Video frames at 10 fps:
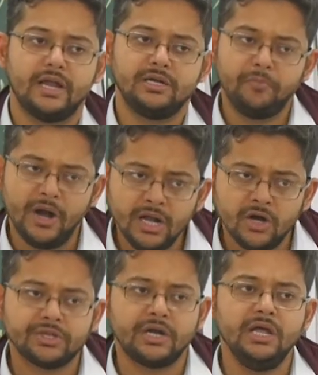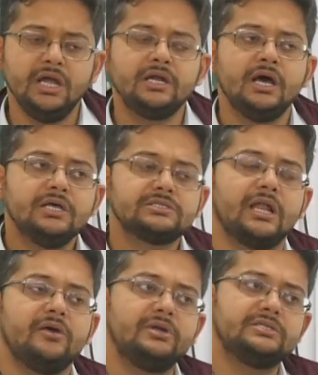Depending on the need,
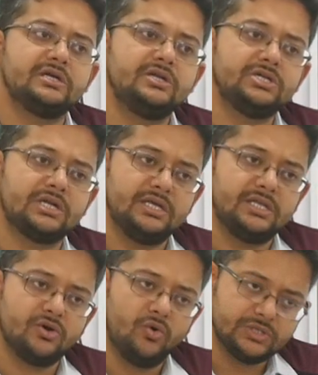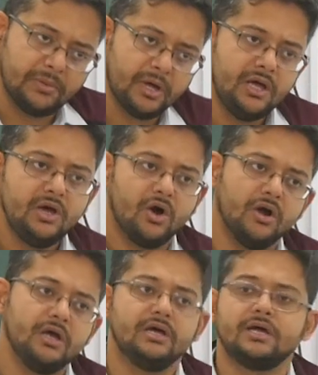salivary secretion either goes up
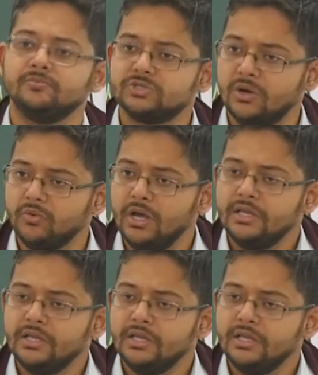or comes down.